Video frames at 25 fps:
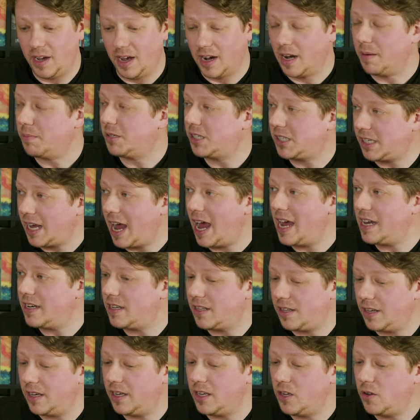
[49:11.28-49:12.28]
And I'm
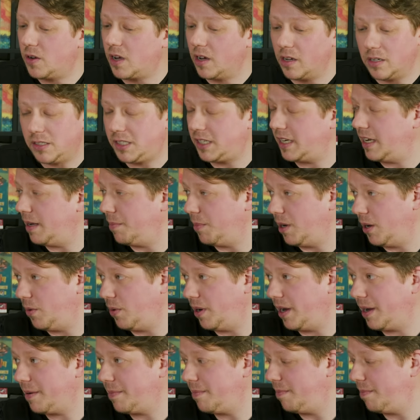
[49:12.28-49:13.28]
sad that you can't see it my way.